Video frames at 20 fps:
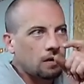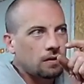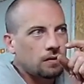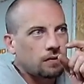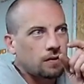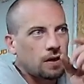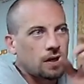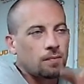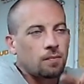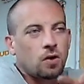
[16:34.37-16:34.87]

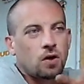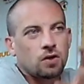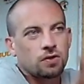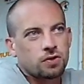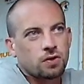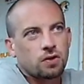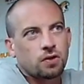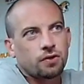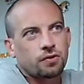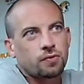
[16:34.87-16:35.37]
Then I'm also
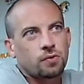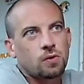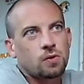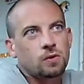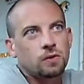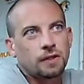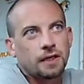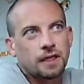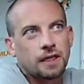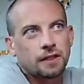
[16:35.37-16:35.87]
going to throw a
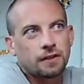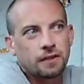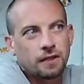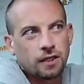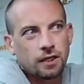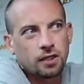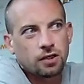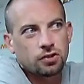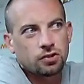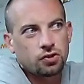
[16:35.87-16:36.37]
link in
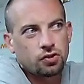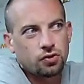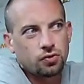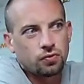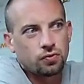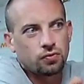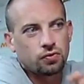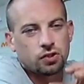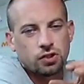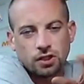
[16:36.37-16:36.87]
there
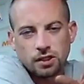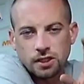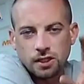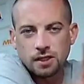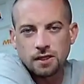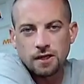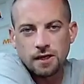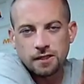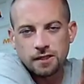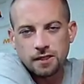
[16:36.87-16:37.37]
to
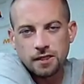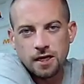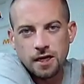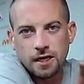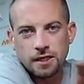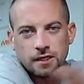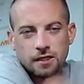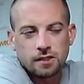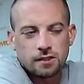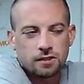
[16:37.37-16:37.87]

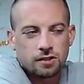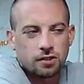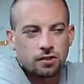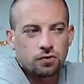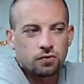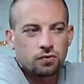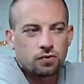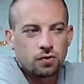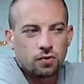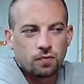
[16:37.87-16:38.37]
Chucky99. He's a
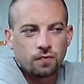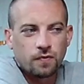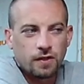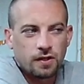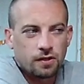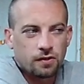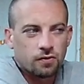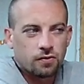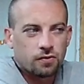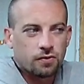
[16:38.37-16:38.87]
YouTube
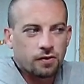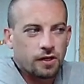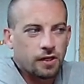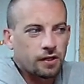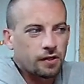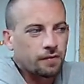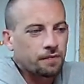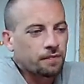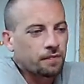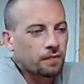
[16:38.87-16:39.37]
video
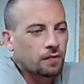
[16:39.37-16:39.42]
creator.